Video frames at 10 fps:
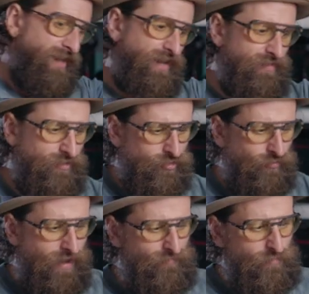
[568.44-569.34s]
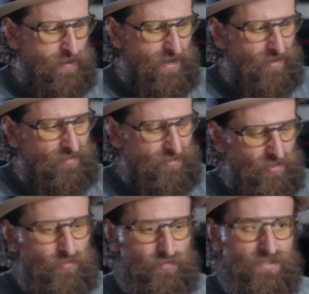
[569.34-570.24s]
and the travel pack.
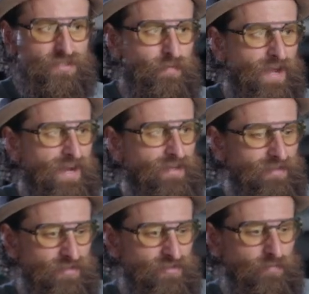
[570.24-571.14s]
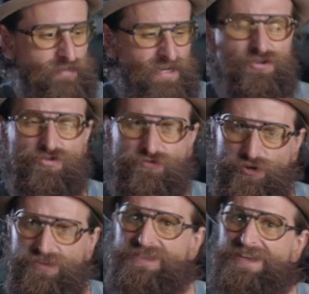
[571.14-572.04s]
Also, this bag, there's a potential for
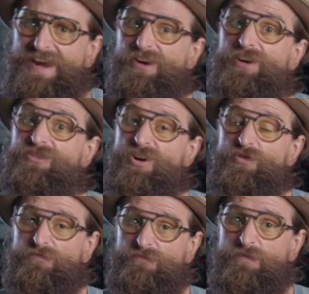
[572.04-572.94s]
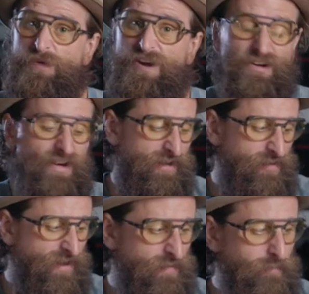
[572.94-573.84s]
it to stand on its own depending on how
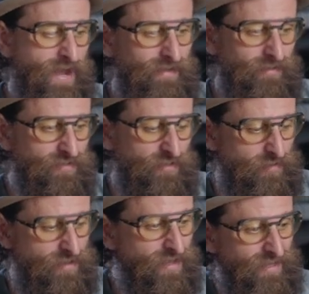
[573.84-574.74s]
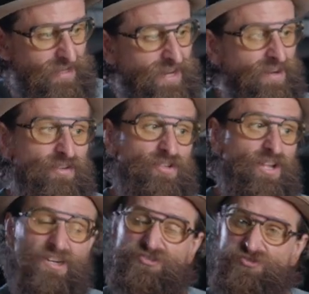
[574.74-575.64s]
you have it packed. Obviously with nothing in it, there's a
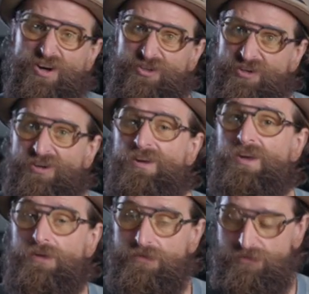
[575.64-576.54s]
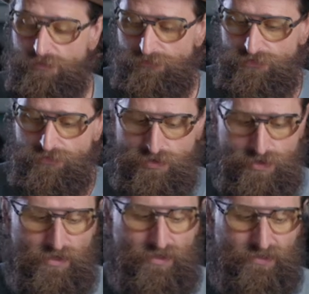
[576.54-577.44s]
lot of structure. Some of you
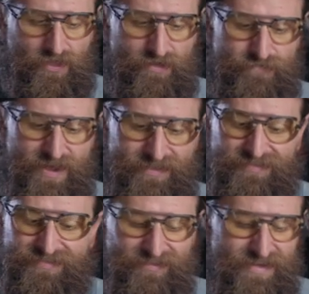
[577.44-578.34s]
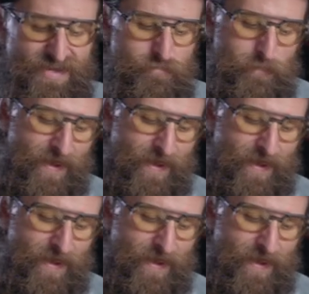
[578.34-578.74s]
love that. The sling